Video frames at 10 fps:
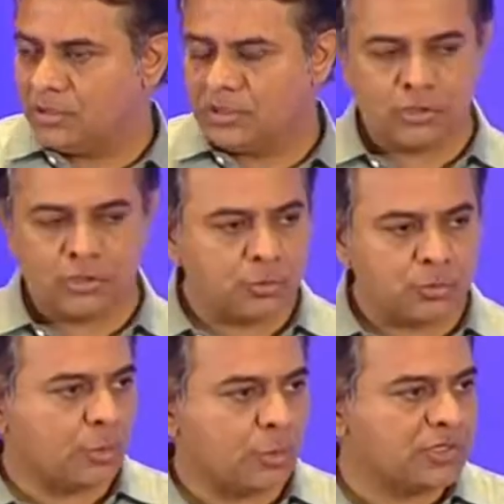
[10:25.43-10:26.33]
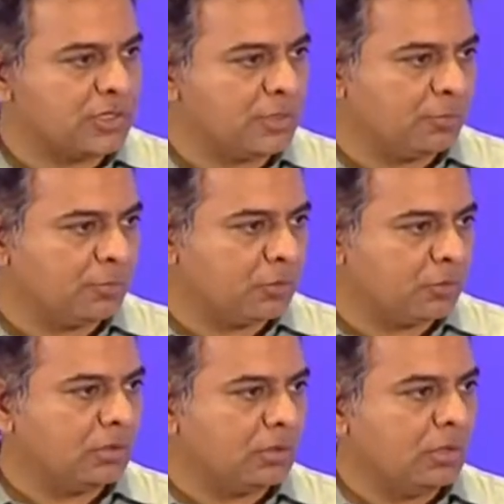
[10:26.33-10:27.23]
This was the question he put
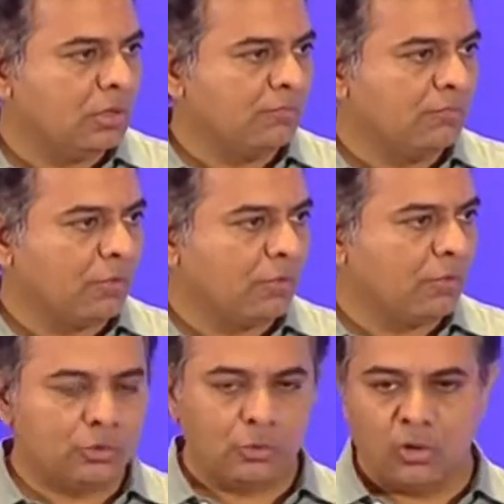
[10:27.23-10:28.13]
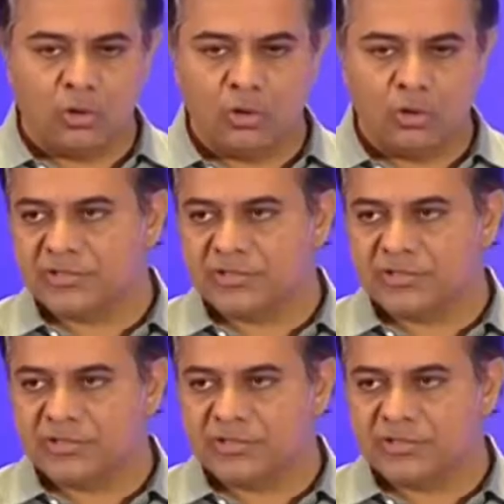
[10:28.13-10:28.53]
forward to all of us.